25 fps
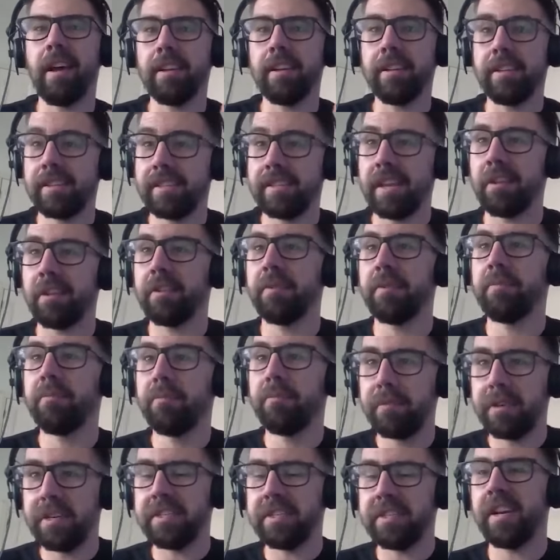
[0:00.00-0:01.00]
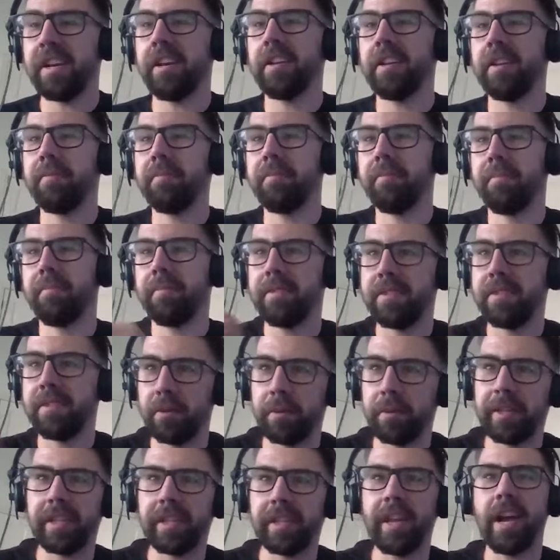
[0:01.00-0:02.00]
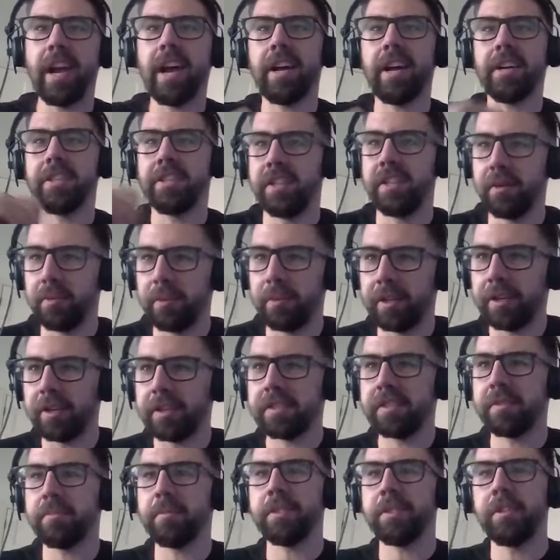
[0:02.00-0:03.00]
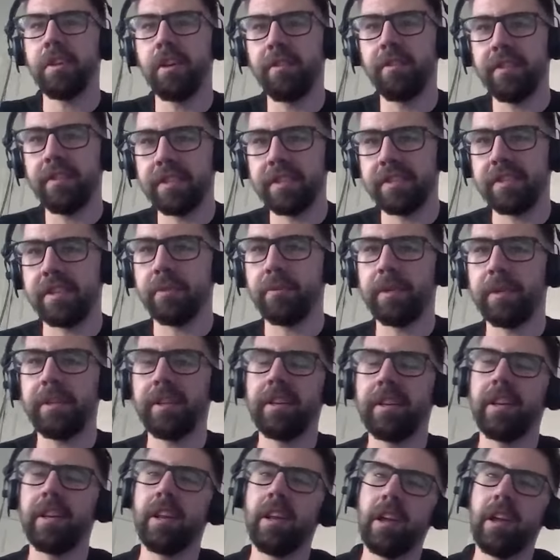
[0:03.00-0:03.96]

sell them, retail them, deal with the cash, deal with the customer service, deal with the,